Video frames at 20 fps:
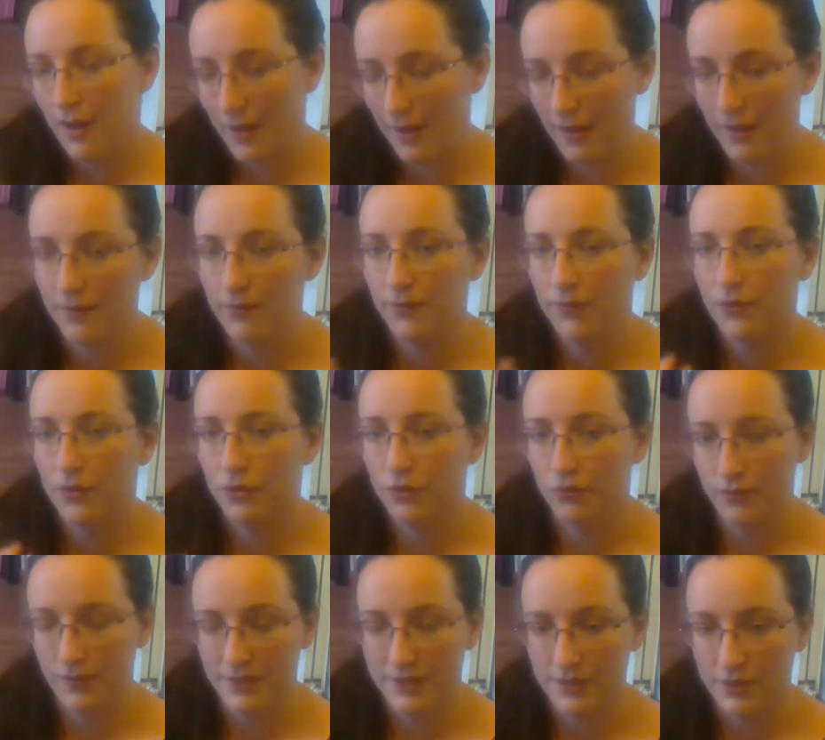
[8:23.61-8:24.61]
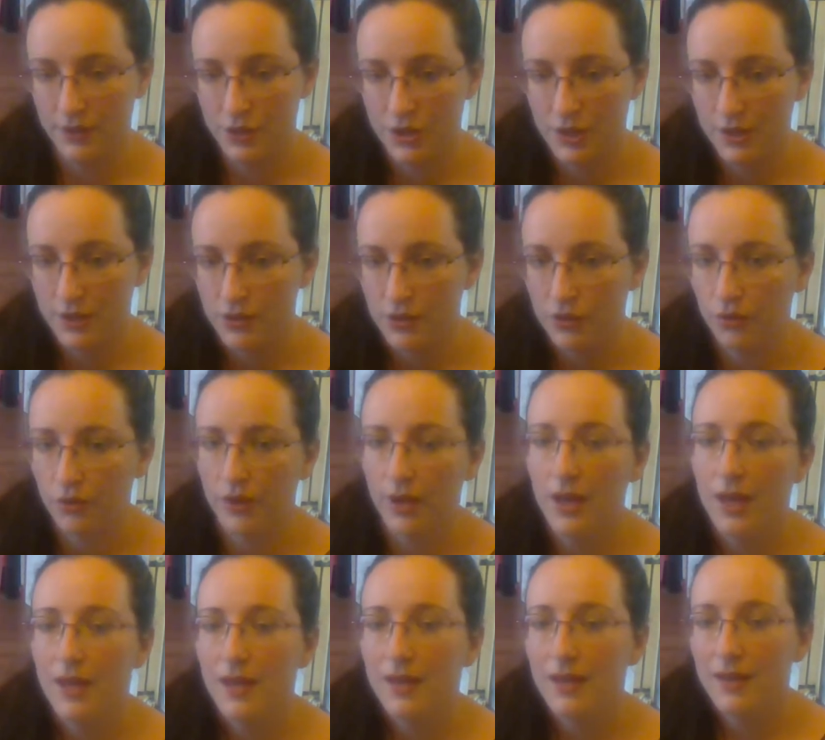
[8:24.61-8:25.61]
have your research kit on.
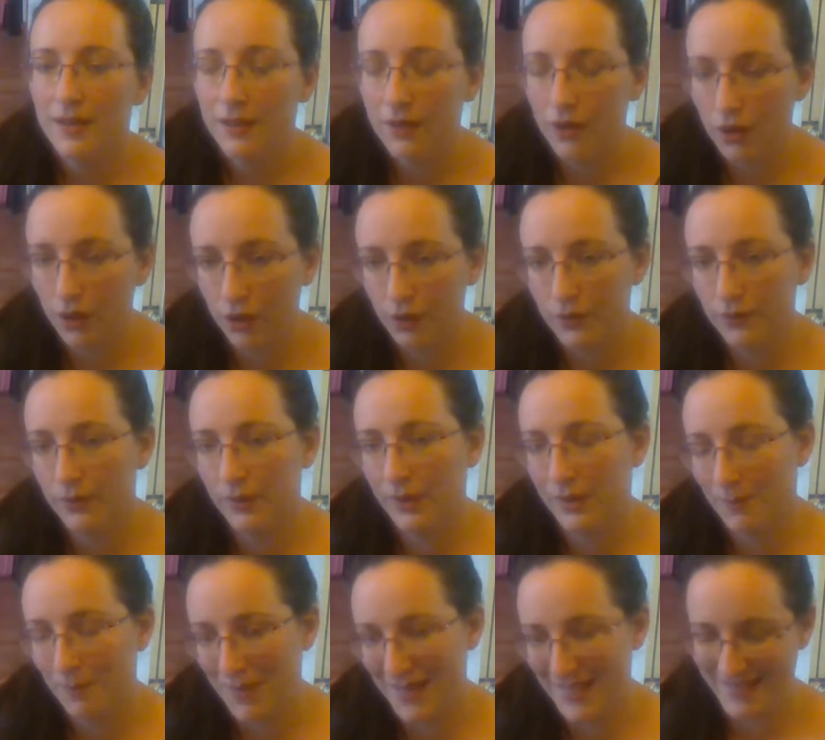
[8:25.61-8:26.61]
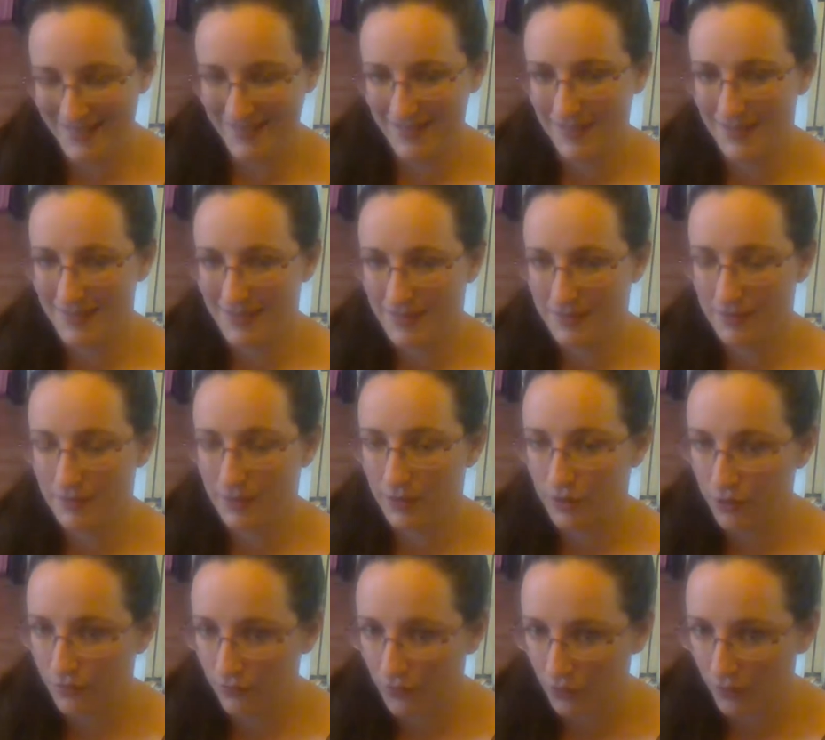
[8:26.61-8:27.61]
It only matters that
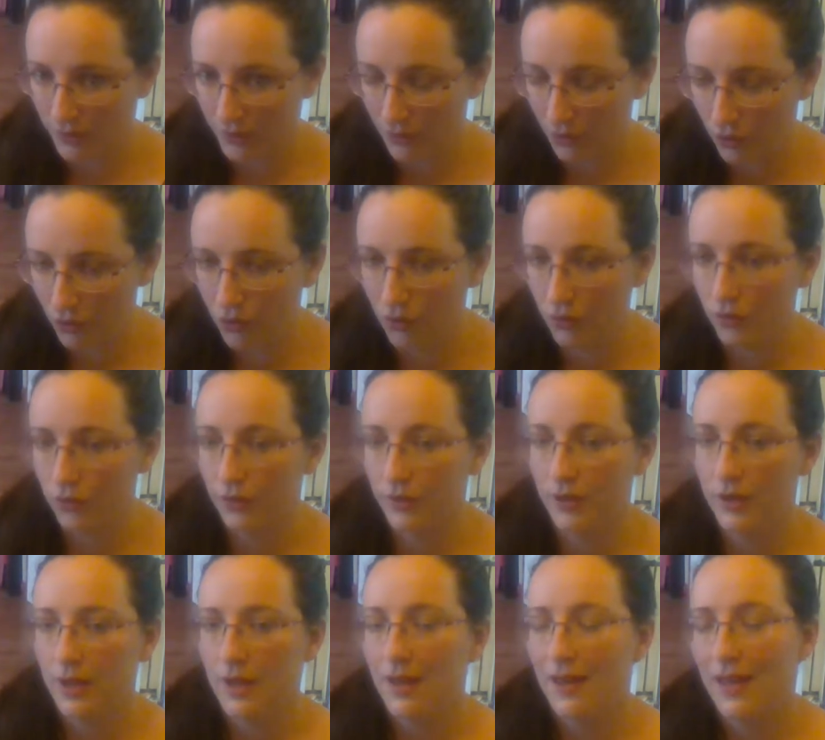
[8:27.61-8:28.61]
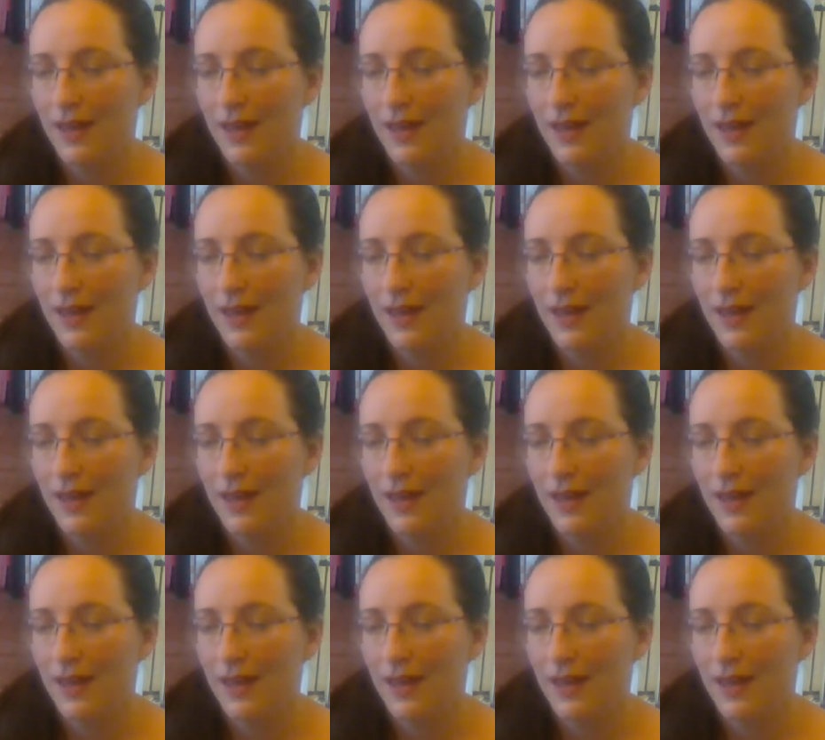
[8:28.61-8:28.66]
you've got it on